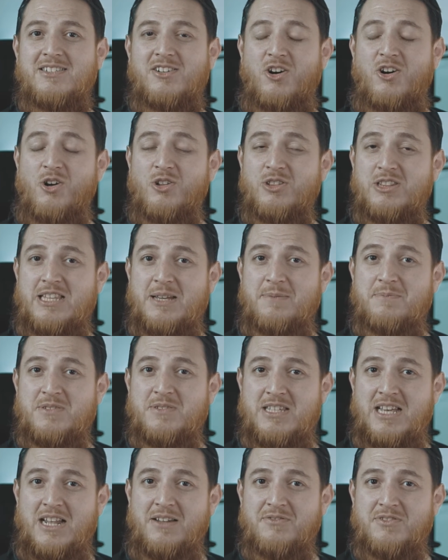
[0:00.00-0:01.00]
on
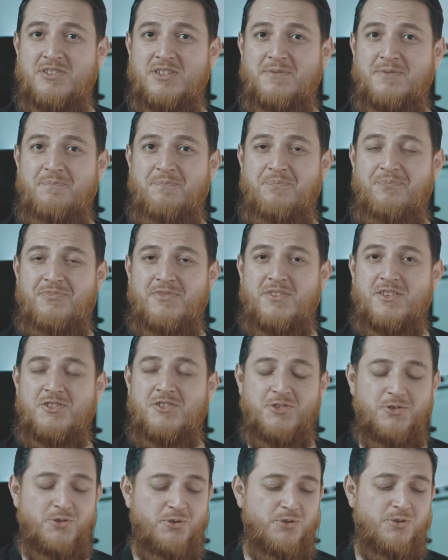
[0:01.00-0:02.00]
themselves.
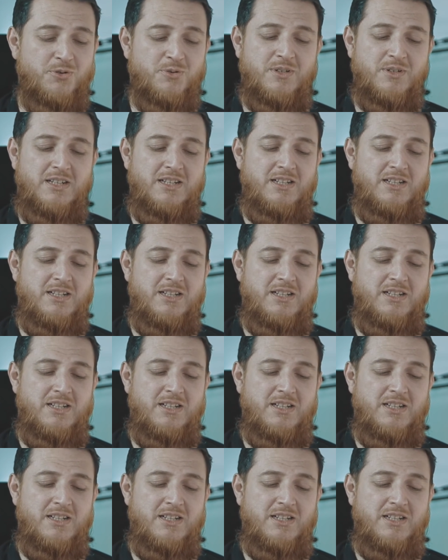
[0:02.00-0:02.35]
So